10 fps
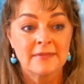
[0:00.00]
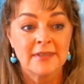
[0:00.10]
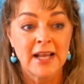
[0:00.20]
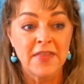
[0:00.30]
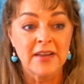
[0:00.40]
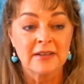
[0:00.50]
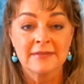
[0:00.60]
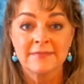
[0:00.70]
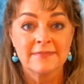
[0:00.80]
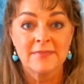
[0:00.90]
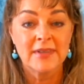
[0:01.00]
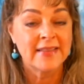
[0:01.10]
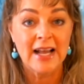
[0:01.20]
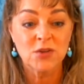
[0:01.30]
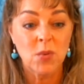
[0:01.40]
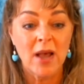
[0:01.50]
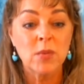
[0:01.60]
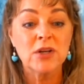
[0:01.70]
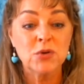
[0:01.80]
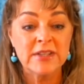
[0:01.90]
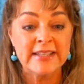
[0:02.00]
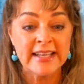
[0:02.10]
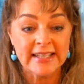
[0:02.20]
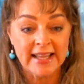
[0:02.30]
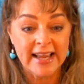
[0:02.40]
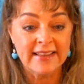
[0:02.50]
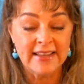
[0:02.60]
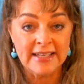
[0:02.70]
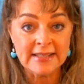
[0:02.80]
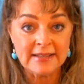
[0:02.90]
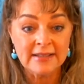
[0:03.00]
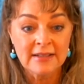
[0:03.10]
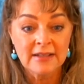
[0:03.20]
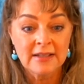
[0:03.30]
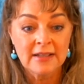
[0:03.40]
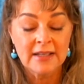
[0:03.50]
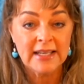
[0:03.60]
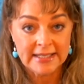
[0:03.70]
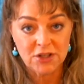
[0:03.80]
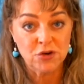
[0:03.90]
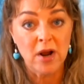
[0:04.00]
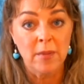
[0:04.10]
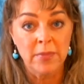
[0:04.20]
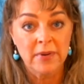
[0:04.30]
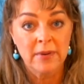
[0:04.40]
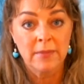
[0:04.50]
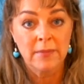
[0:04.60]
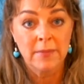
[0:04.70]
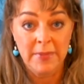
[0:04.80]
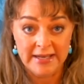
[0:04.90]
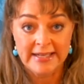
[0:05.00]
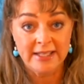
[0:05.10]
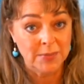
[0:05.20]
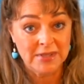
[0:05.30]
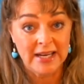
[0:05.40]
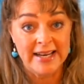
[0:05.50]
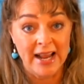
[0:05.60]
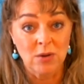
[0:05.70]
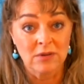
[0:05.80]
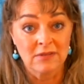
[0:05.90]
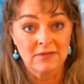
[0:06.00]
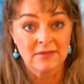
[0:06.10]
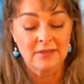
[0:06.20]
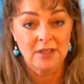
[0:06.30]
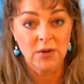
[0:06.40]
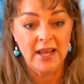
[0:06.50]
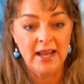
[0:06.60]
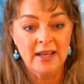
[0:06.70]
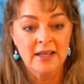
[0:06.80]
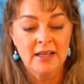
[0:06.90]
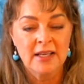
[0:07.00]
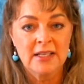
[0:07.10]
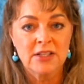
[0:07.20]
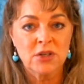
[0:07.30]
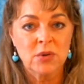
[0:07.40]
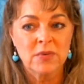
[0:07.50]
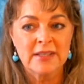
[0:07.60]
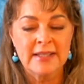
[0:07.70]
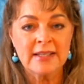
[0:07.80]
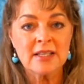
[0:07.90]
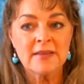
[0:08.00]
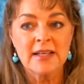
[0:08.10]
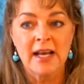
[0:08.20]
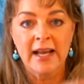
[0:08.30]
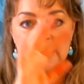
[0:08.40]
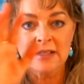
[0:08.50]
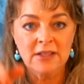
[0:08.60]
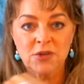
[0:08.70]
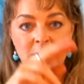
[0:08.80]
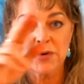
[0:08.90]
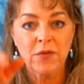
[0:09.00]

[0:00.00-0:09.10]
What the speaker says: Nothing. That's why when you see it like this, it's Trump, but he's upside down. Okay, so the 6 and the 9 spin